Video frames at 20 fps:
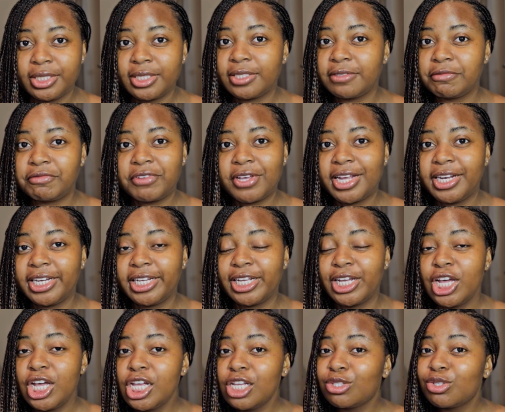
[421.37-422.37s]
severely.
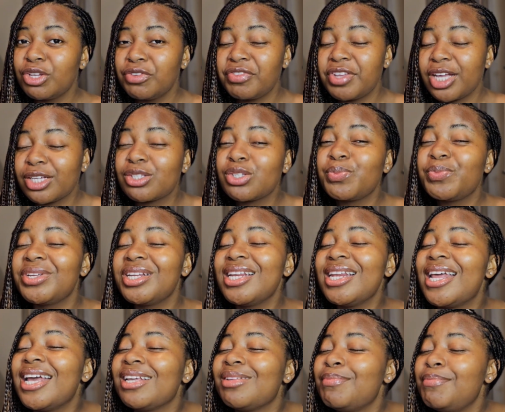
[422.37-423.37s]
So if you're somebody
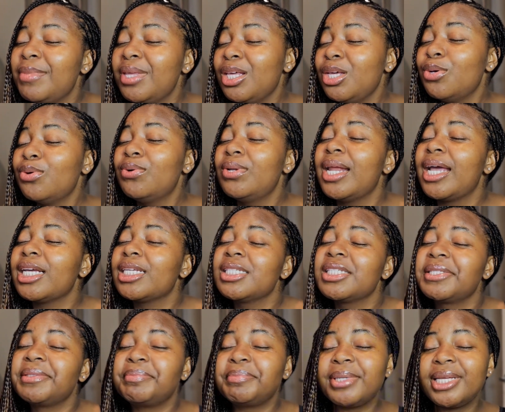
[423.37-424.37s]
like me who
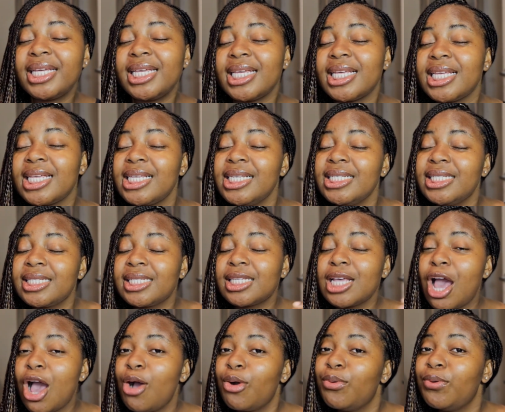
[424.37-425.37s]
likes peace,
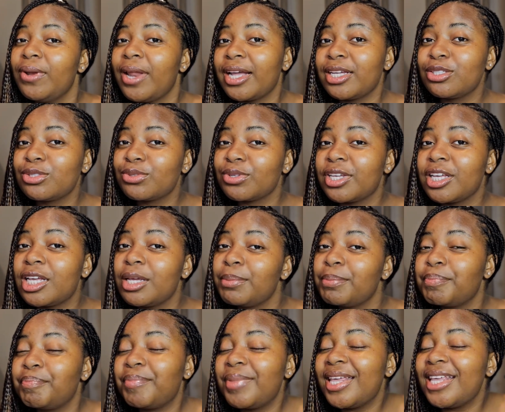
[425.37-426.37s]
who likes to
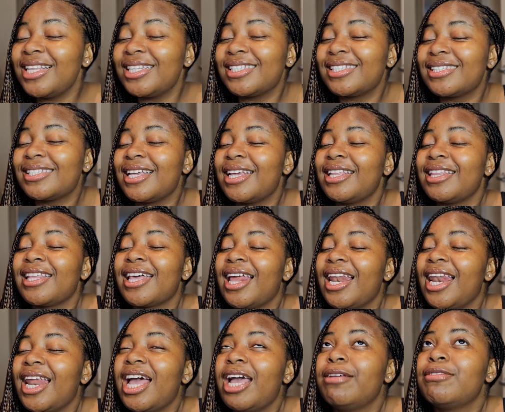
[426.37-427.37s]
keep peace in their
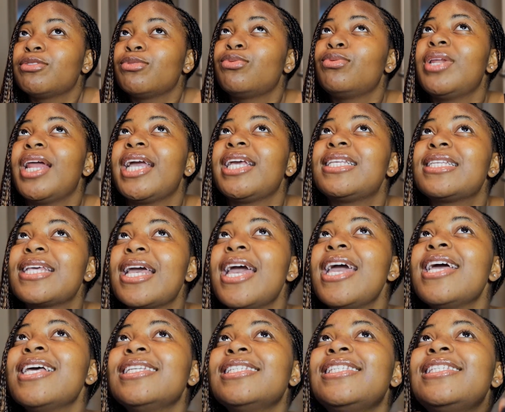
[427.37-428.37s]
lives, who likes
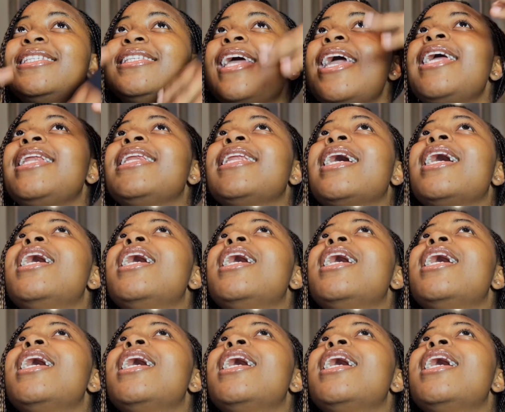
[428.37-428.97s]
Zen,